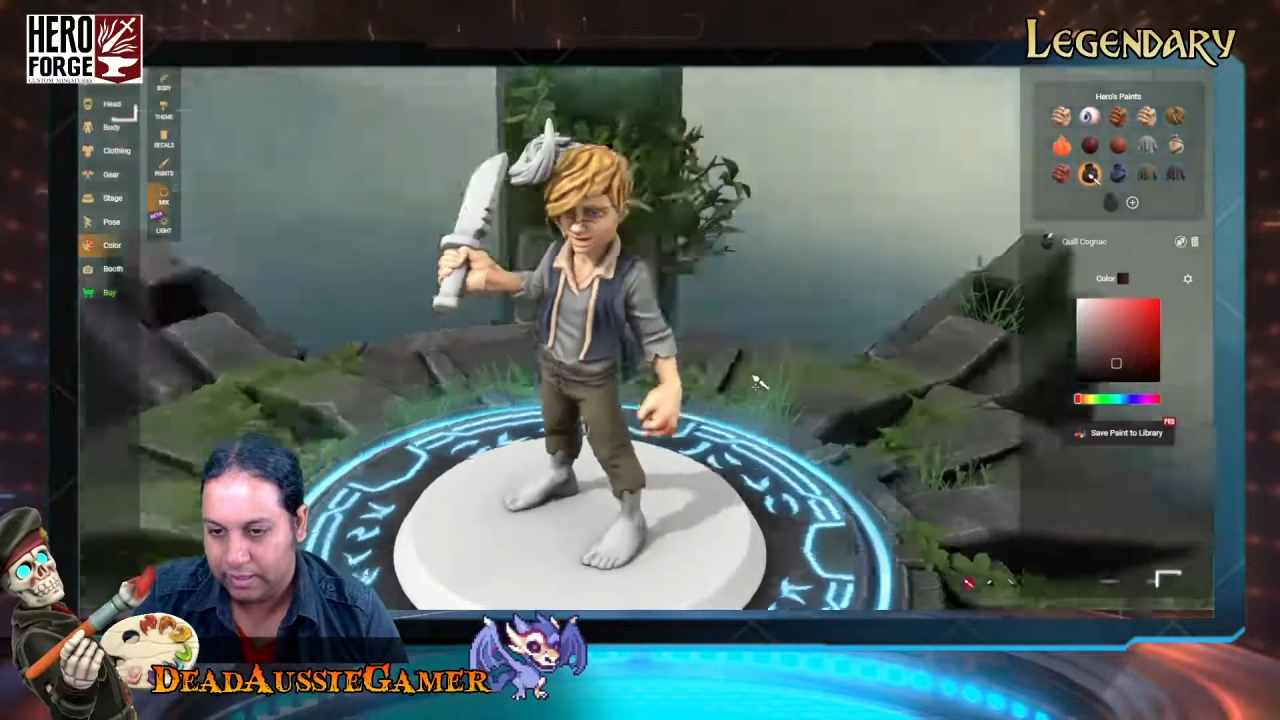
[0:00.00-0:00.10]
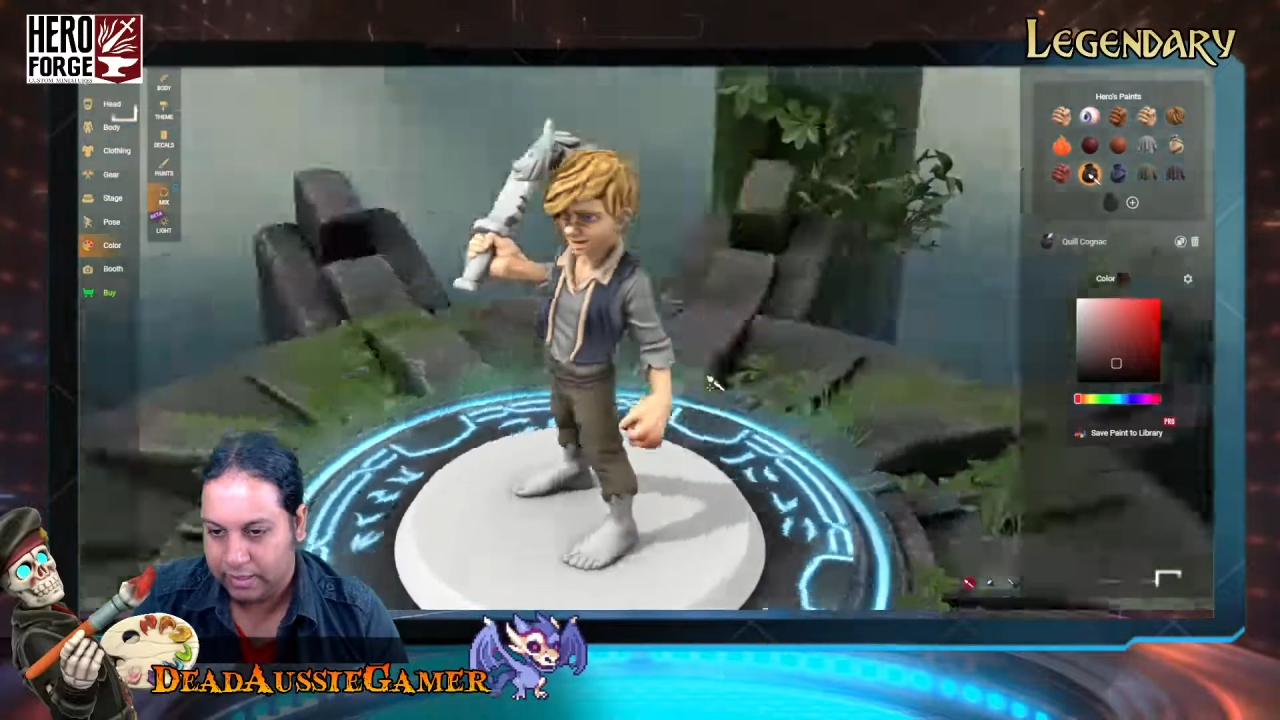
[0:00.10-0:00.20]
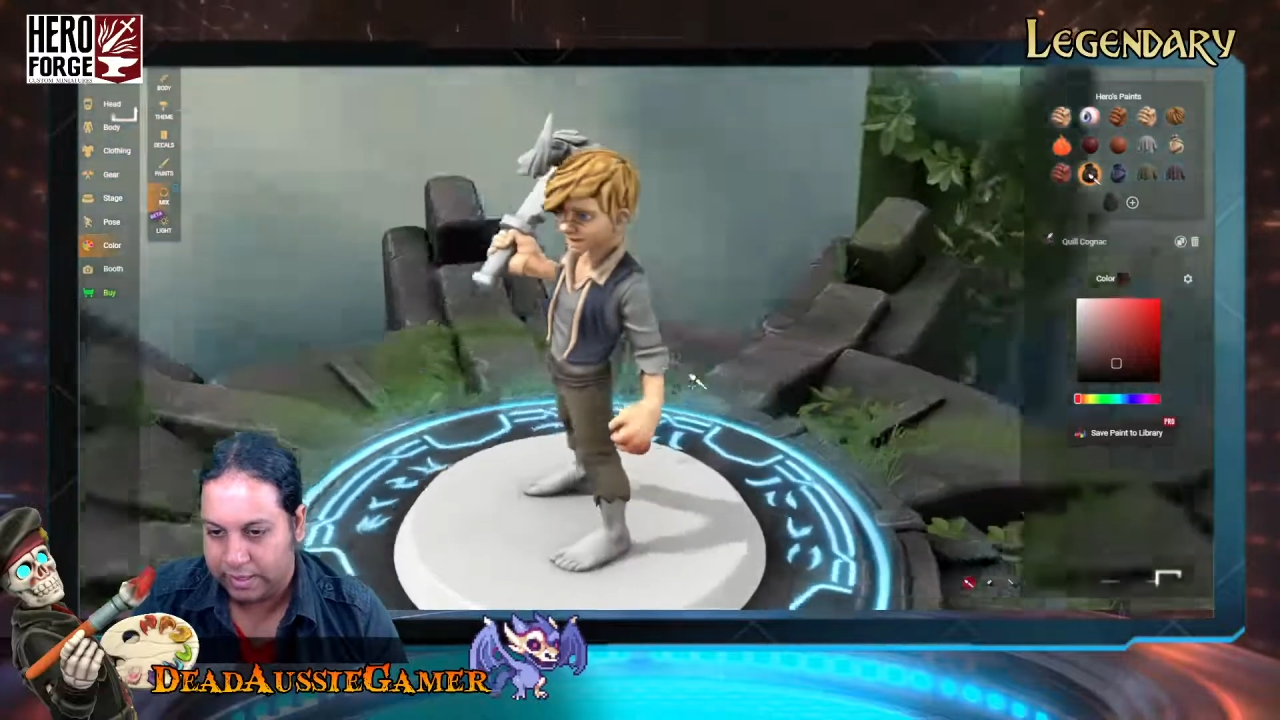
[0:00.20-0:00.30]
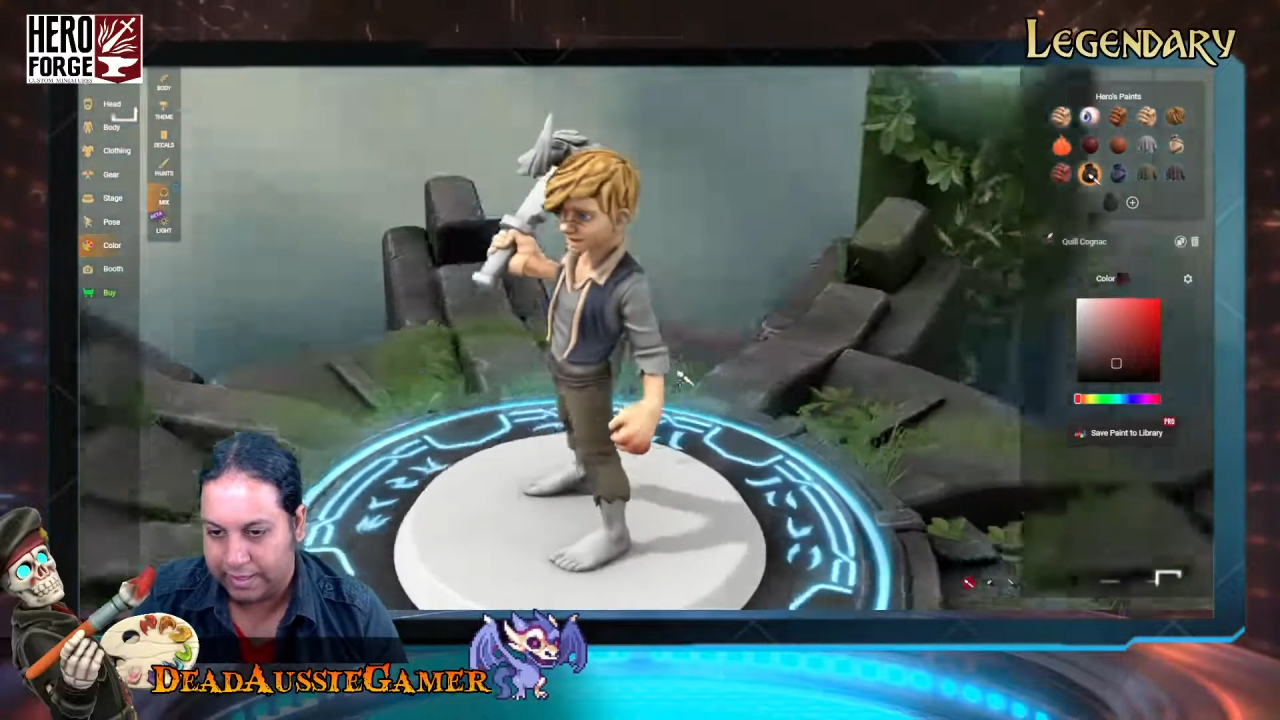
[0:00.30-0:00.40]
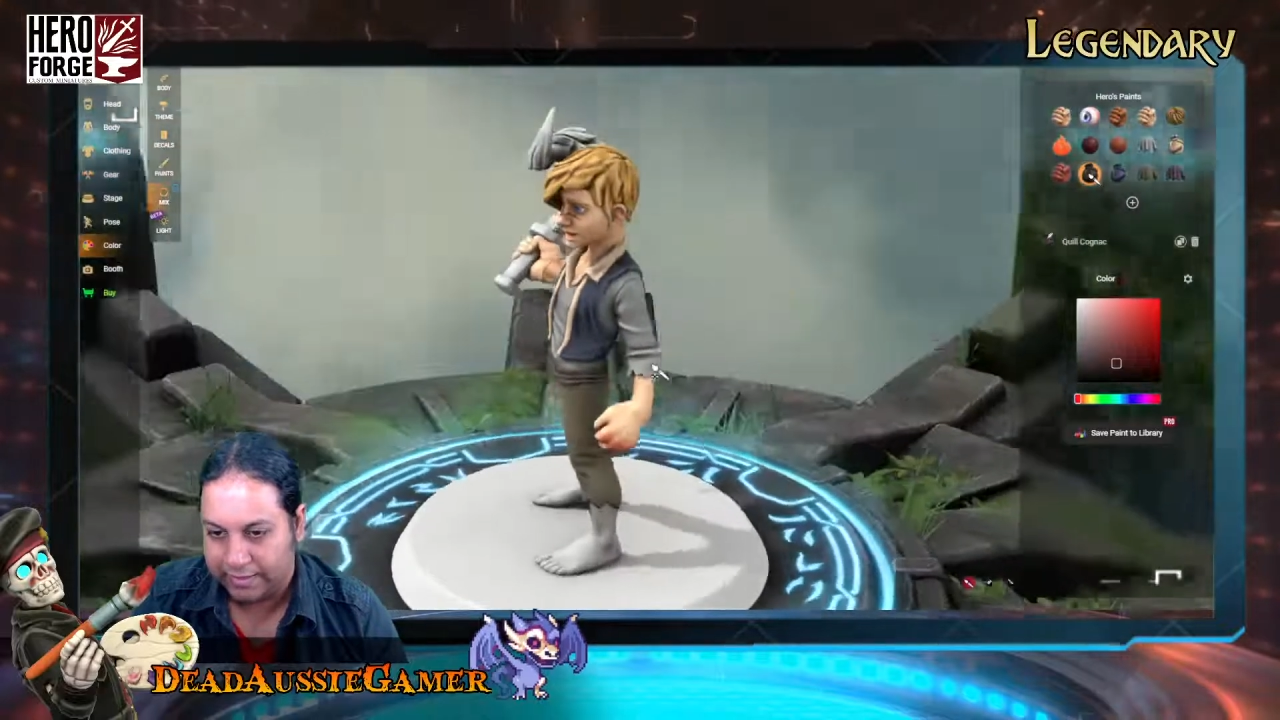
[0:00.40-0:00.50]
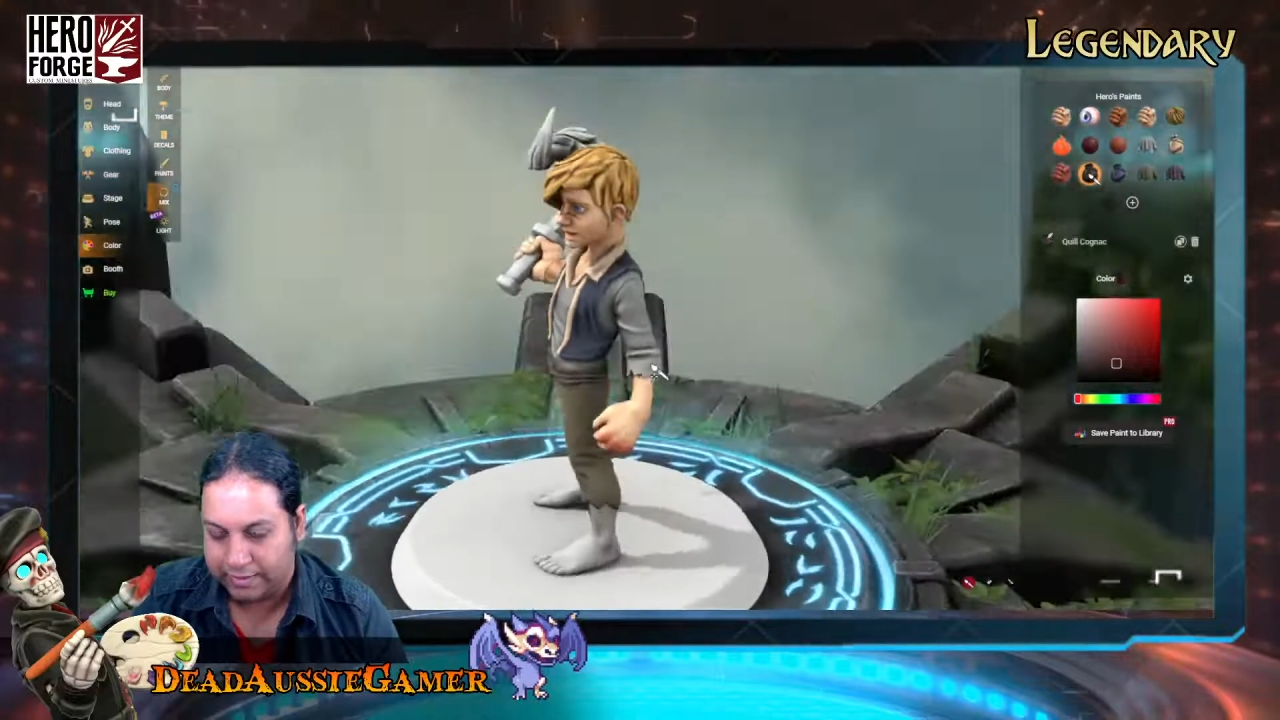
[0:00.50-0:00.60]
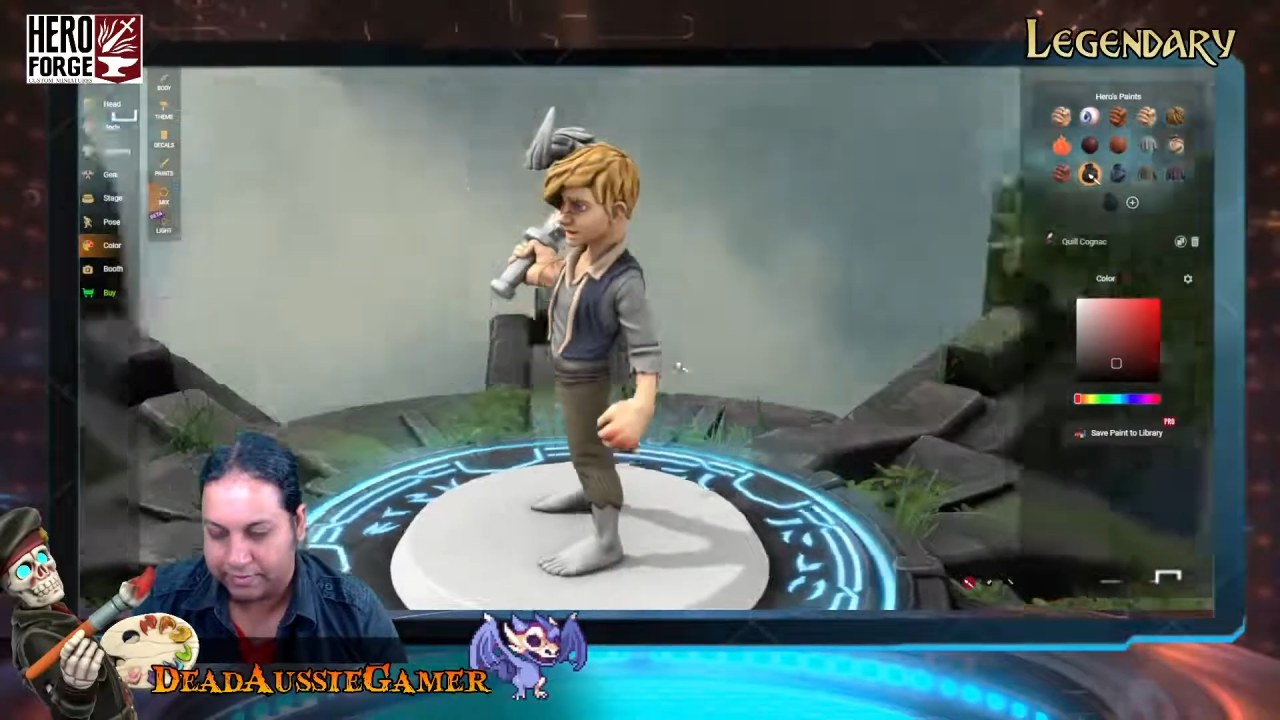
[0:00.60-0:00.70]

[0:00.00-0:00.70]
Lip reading: Like